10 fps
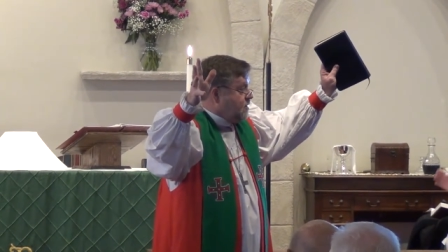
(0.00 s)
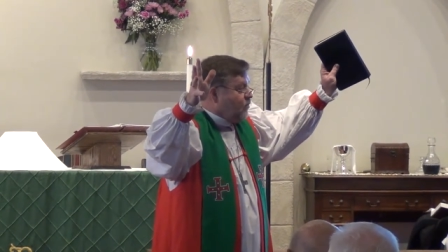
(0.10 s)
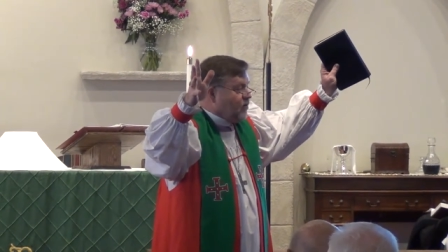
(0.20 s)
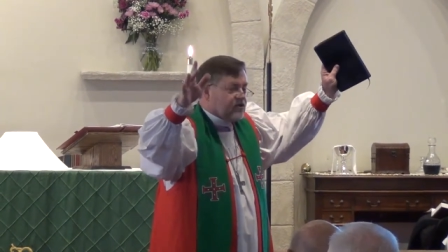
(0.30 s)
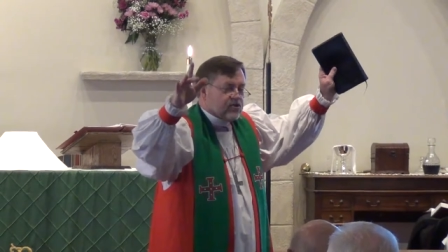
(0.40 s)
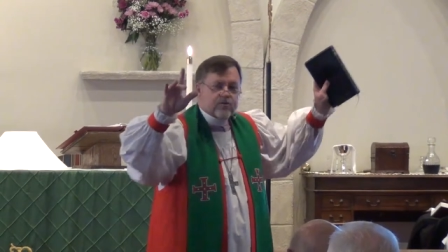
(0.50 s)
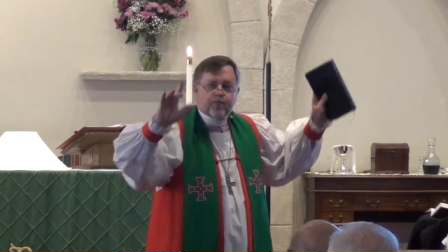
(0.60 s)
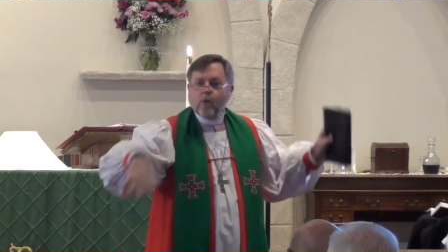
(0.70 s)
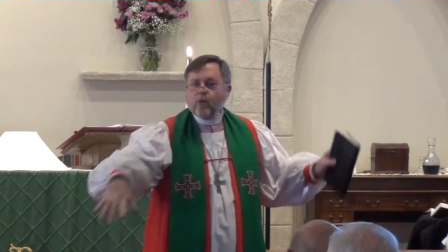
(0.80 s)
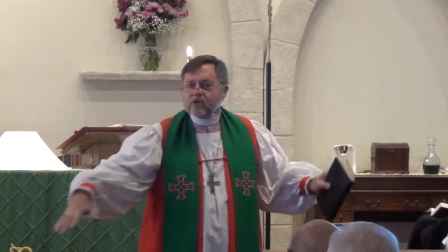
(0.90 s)
But
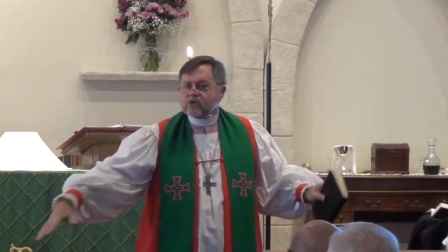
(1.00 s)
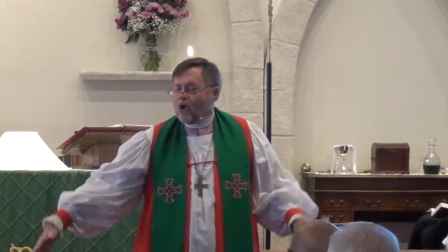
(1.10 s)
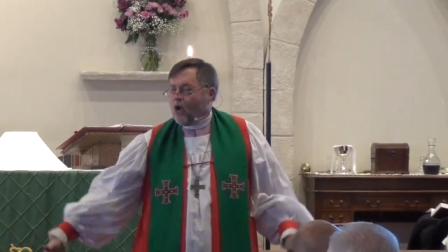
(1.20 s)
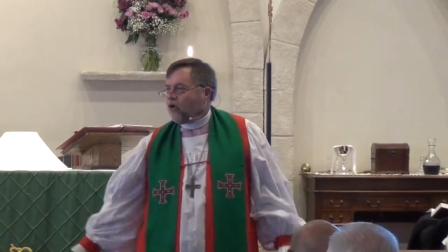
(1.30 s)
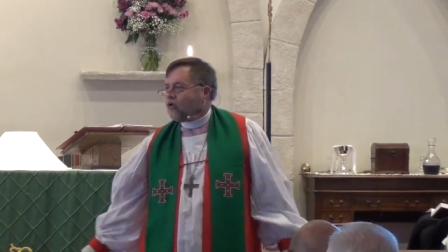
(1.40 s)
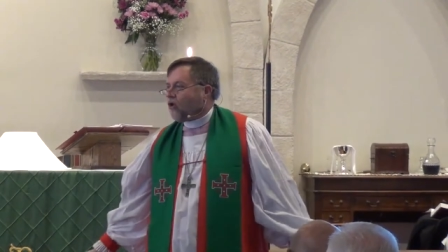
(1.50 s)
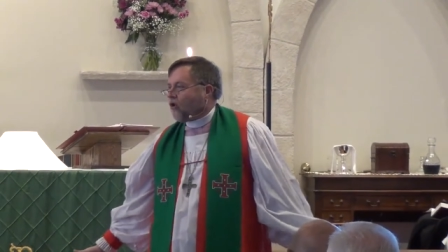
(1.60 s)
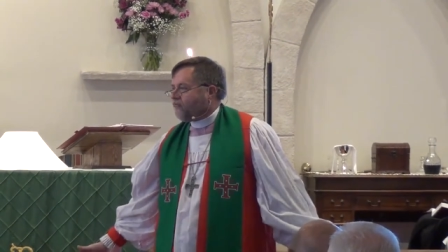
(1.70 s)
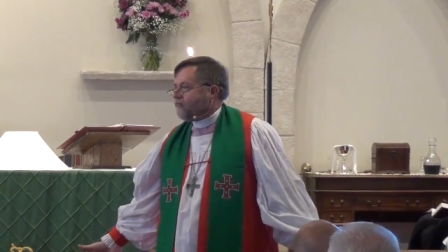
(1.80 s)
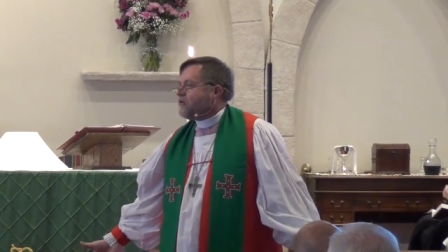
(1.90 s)
there's Boris
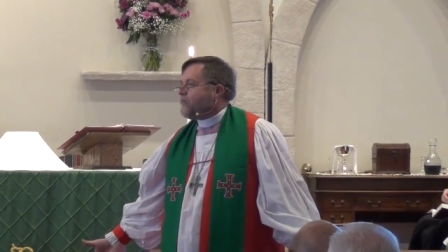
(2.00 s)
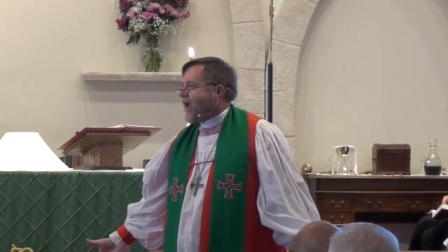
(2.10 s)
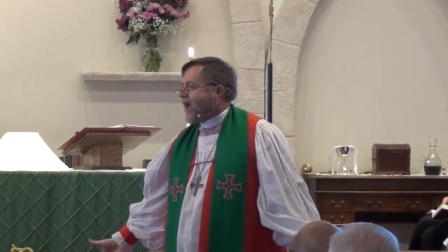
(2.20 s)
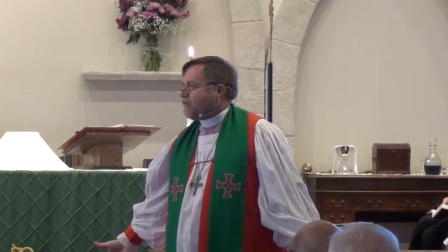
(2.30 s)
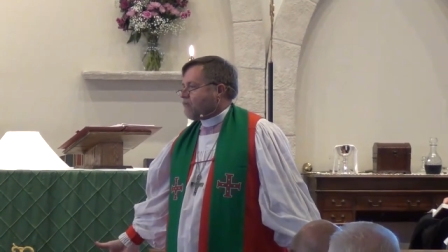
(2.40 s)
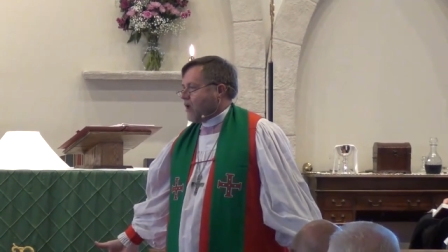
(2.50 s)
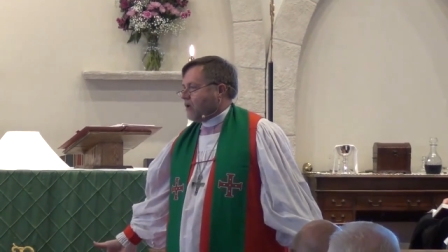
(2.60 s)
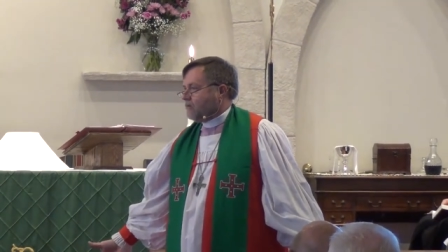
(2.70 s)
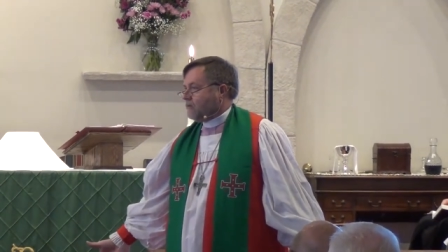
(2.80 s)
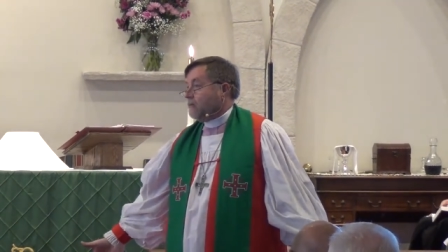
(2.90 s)
Karloff in the background.